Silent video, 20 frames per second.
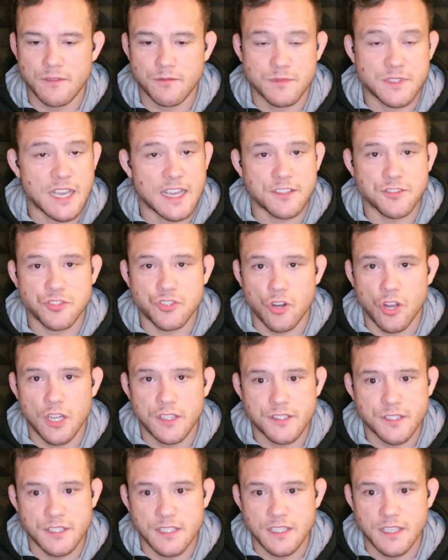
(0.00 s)
Tex
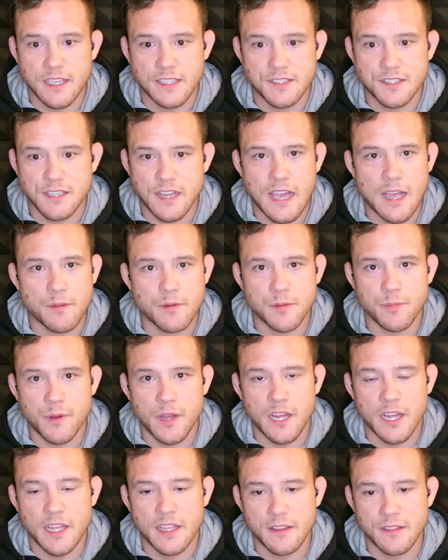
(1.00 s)
Johnson get slammed
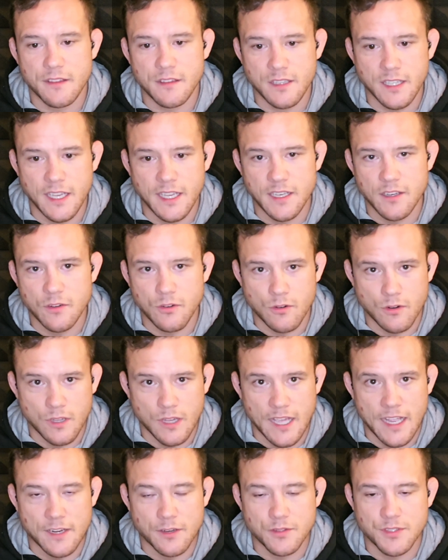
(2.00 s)
by the late
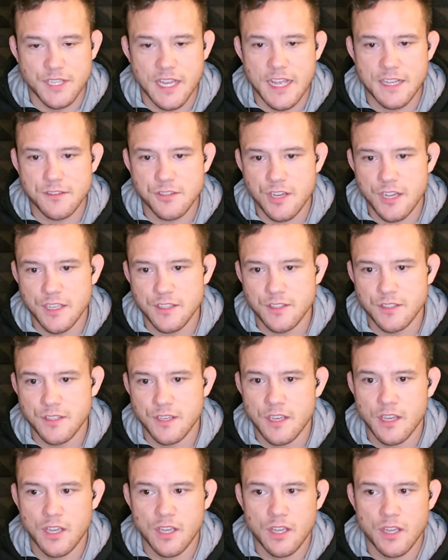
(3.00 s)
Orlando Sanchez,
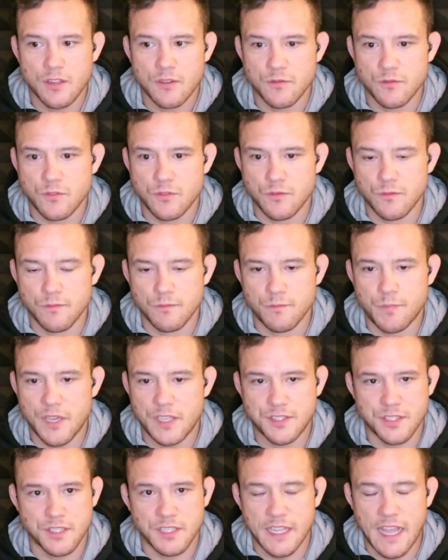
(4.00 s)

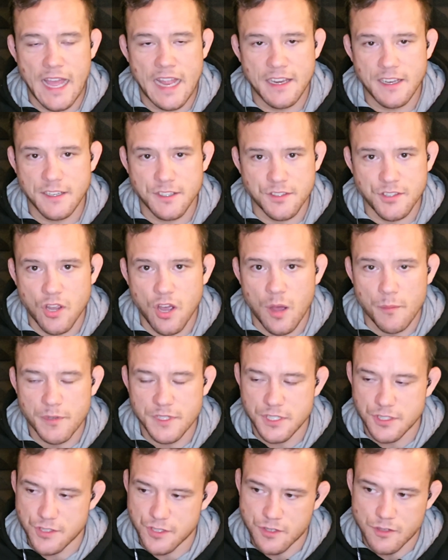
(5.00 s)
basically ended his
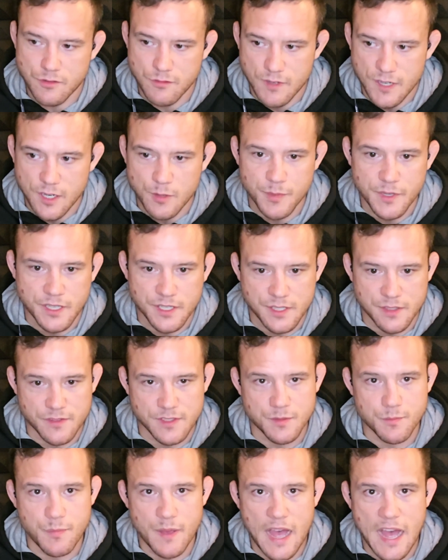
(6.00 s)
competition career because of
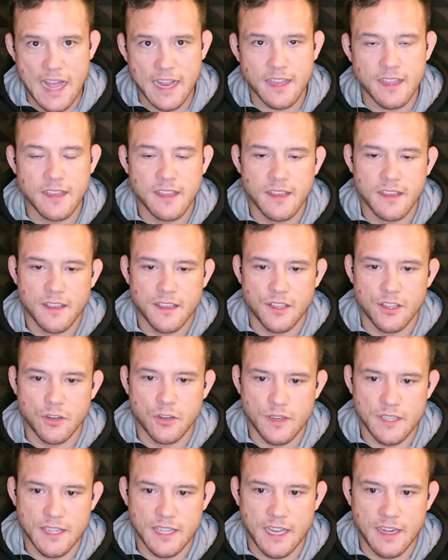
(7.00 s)
his back.
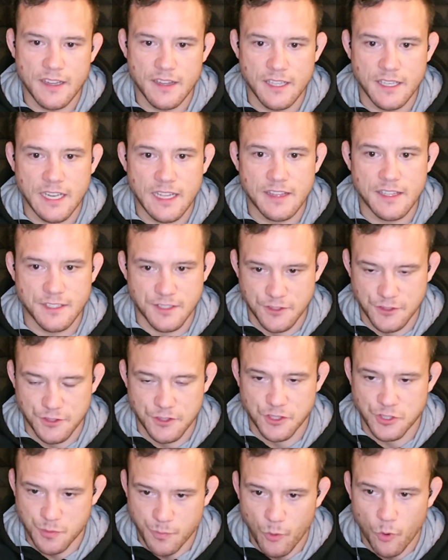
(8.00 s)
At the end of the day, this is
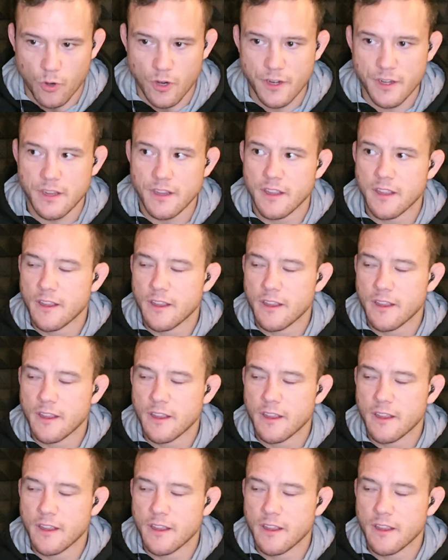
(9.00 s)
a sport.